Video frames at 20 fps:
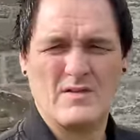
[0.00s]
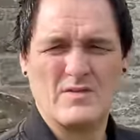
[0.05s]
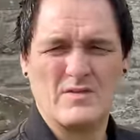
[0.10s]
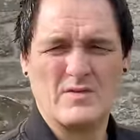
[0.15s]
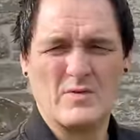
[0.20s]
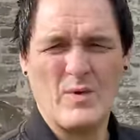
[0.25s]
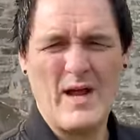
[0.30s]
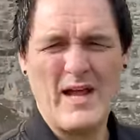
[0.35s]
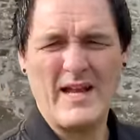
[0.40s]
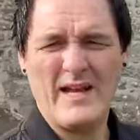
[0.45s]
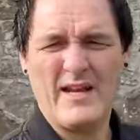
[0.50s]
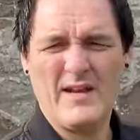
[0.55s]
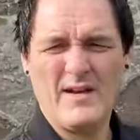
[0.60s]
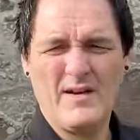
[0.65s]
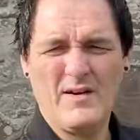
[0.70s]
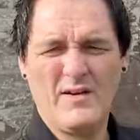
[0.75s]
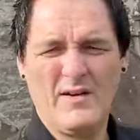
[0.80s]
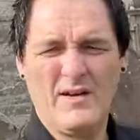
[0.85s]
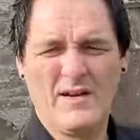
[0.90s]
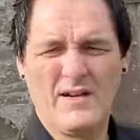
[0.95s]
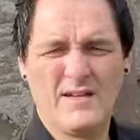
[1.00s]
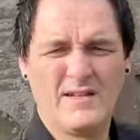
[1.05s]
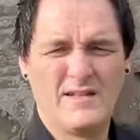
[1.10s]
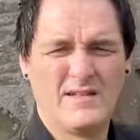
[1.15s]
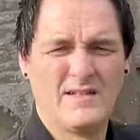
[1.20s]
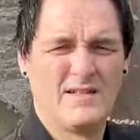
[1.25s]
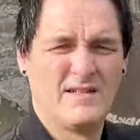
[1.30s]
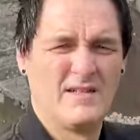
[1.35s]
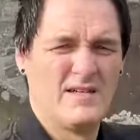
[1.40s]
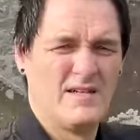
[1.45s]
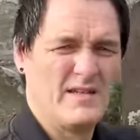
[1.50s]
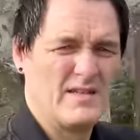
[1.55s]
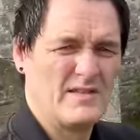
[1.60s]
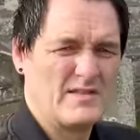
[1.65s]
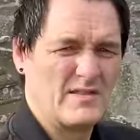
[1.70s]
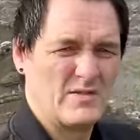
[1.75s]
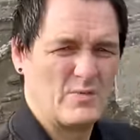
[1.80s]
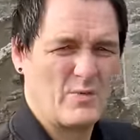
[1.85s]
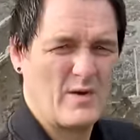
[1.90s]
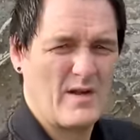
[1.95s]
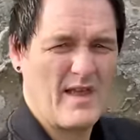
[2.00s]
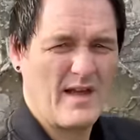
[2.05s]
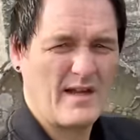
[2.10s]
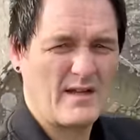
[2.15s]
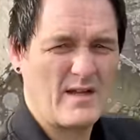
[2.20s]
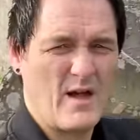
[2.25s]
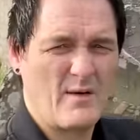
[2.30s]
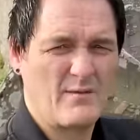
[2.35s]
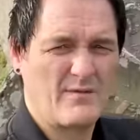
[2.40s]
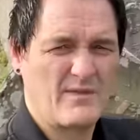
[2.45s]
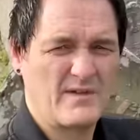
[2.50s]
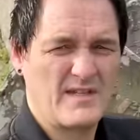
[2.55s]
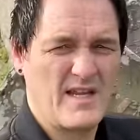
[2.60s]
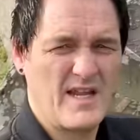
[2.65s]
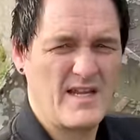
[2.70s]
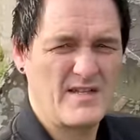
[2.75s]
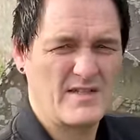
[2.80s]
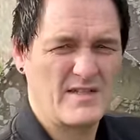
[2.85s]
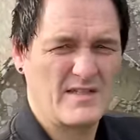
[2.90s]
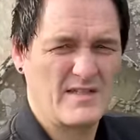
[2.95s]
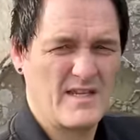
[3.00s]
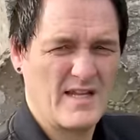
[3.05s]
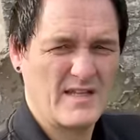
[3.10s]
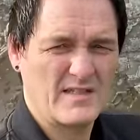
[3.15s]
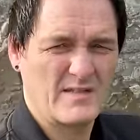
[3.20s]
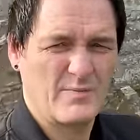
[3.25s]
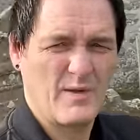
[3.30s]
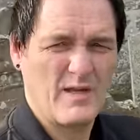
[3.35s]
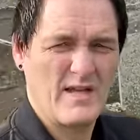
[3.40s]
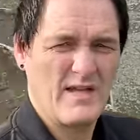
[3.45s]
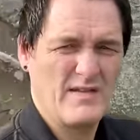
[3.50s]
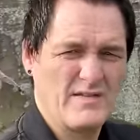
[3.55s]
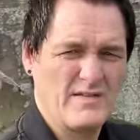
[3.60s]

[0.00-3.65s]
So right here, this is where that confrontation takes